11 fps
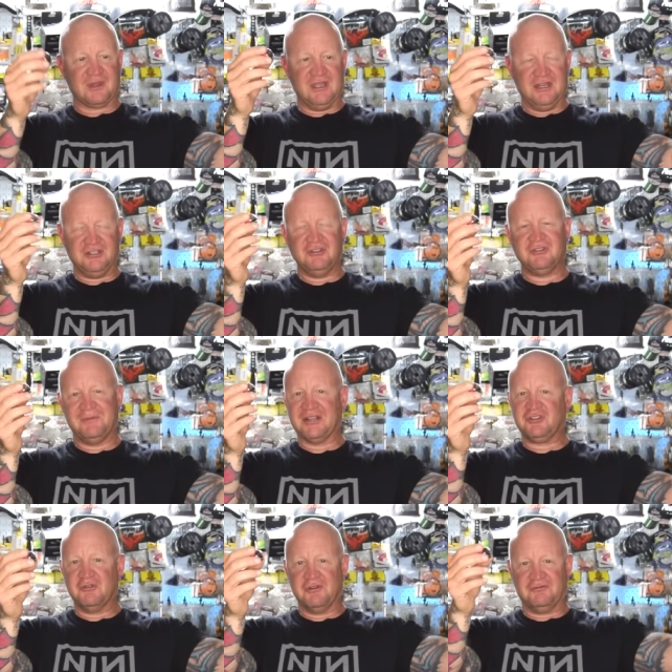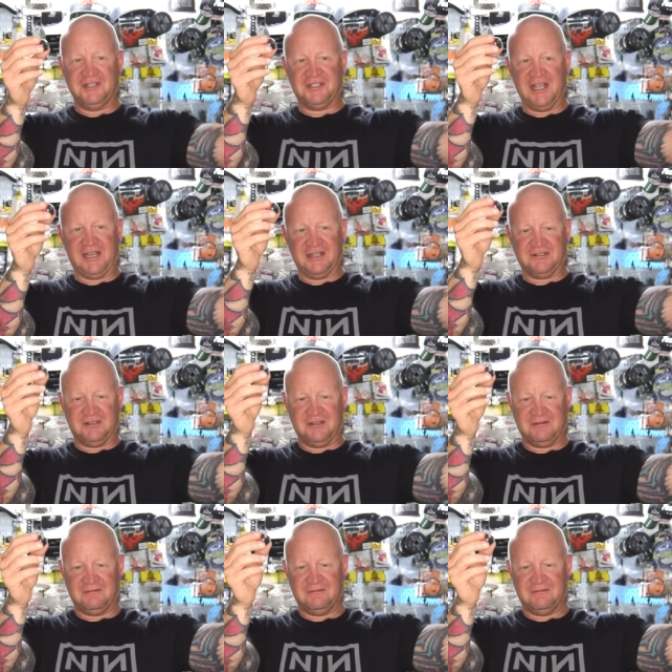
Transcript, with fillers: and it's usually about 2 or 3 seconds.